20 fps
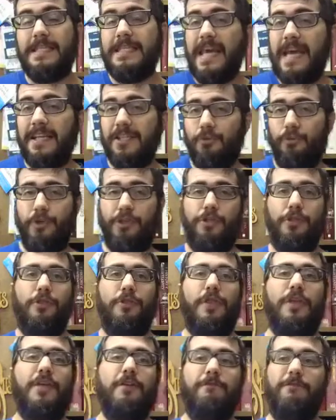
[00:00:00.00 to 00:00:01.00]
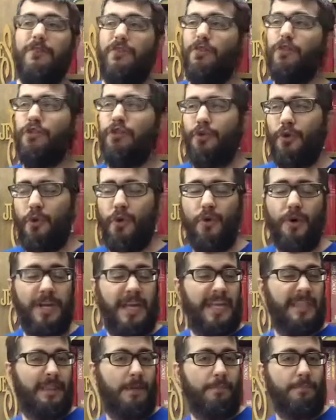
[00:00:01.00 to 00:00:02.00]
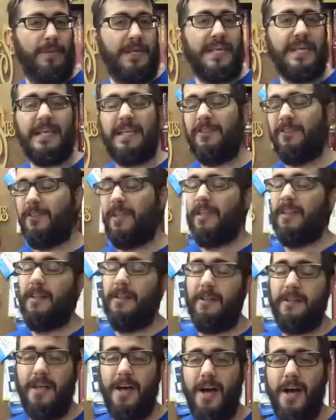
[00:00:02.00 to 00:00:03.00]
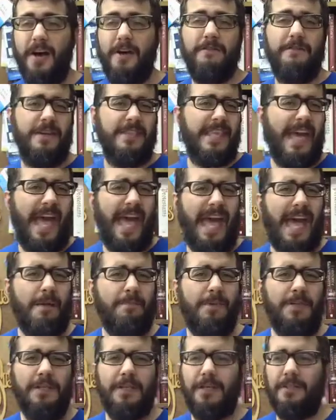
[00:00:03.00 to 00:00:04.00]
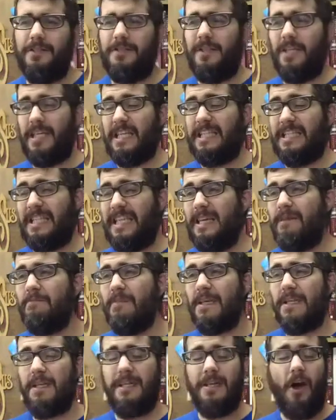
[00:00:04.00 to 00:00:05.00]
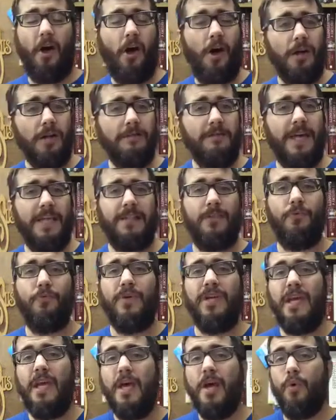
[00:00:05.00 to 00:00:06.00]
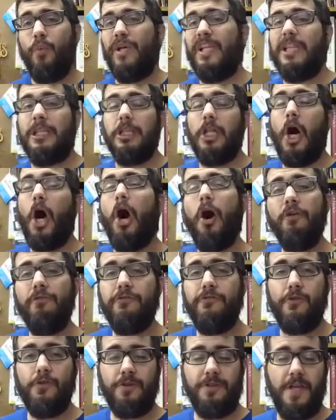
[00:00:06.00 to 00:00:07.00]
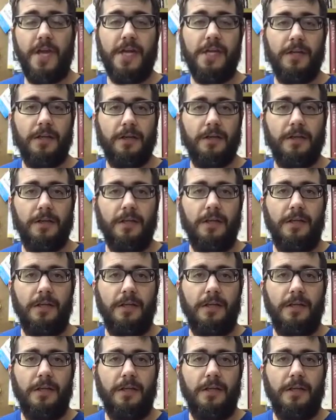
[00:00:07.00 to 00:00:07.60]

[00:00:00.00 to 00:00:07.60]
yes, we should think of the joy and the peace and the love and the happiness and the contentment and all of that that we, we long for there